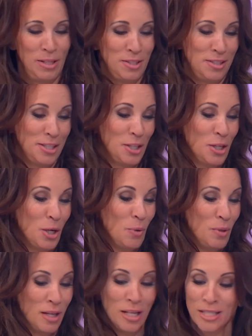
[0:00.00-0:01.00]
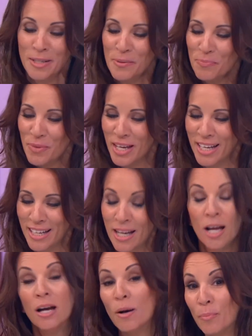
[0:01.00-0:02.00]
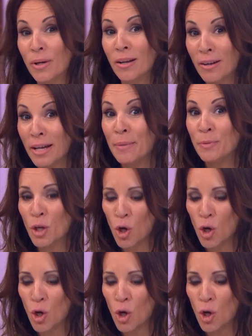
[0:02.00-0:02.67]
places I could go with that. Yeah, no. But I'm